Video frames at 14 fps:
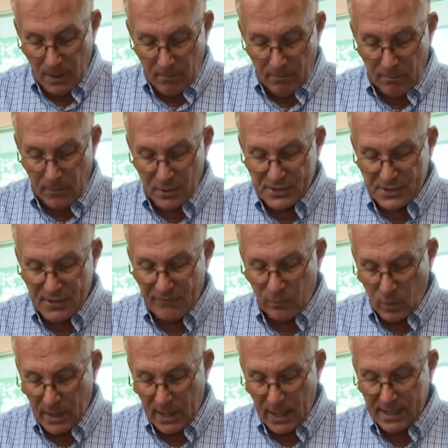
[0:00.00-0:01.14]
Most of
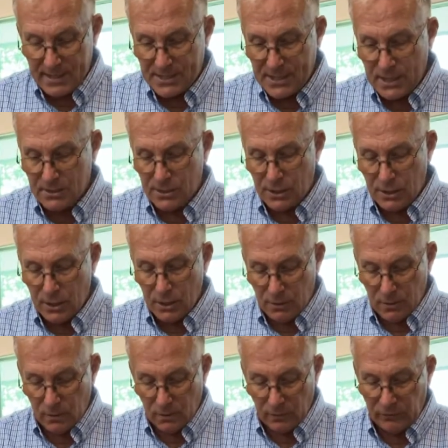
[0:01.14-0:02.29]
what I tend to
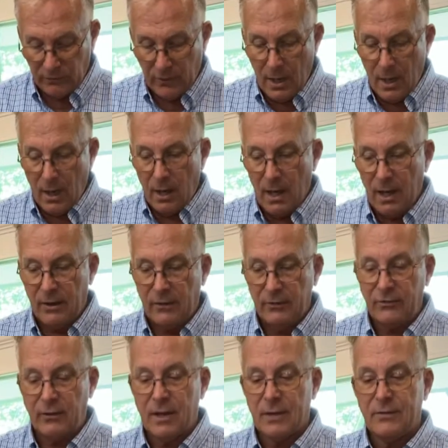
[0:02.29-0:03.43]
use
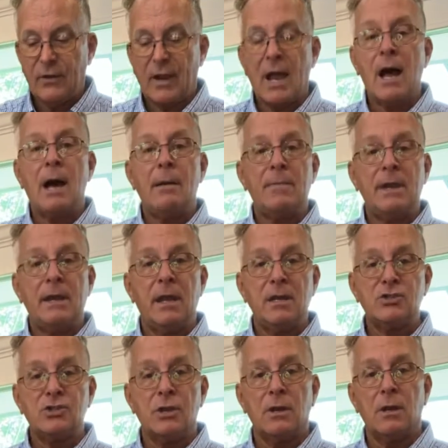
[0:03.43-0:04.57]
is as a
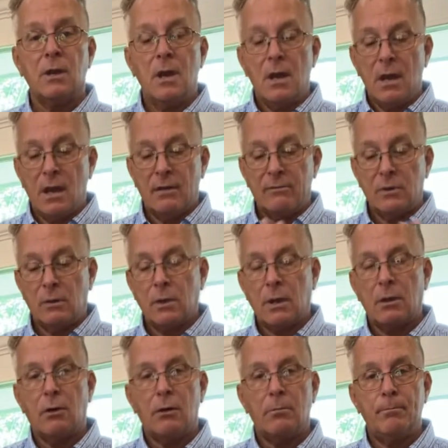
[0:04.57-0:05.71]
combination of what we
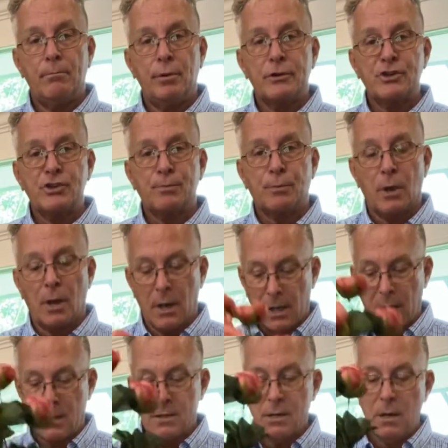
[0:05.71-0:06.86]
call bush
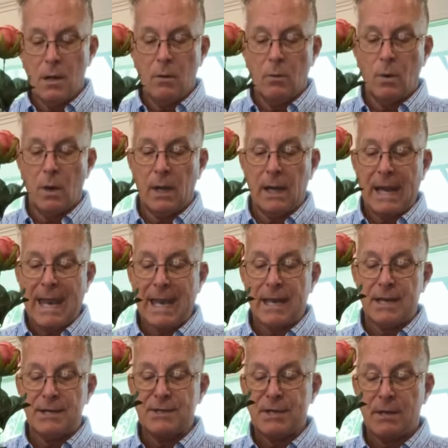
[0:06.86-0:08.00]
product, where it
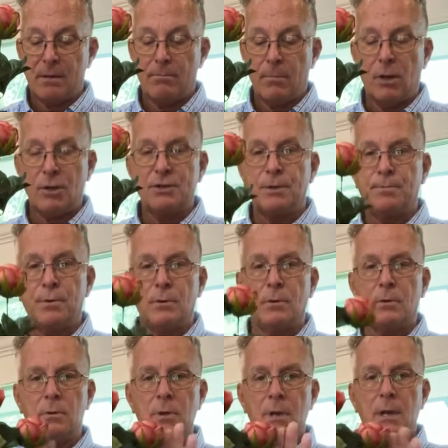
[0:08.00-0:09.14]
has
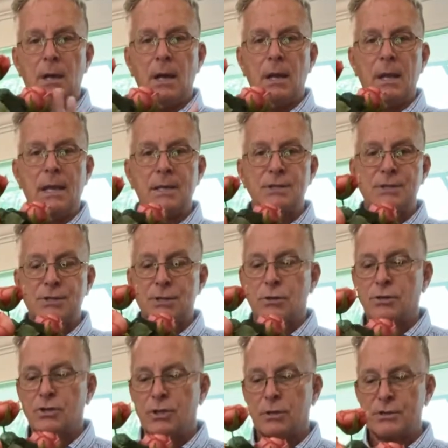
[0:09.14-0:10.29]
multiple
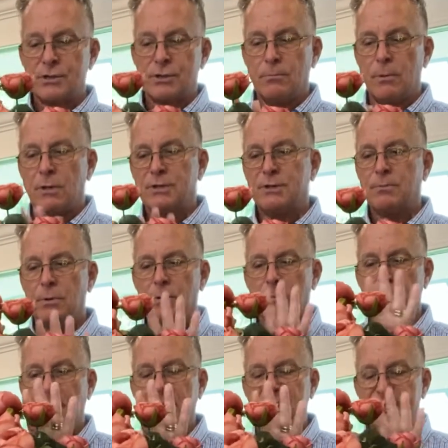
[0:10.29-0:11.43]
insertions or multiple
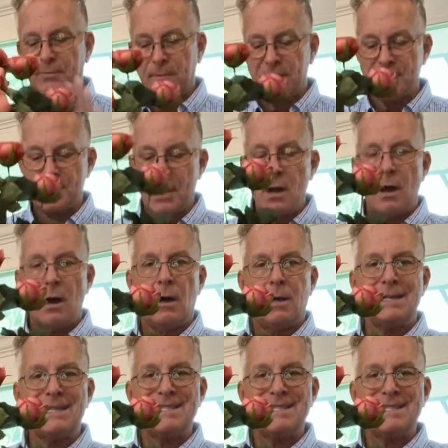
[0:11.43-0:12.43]
placements on a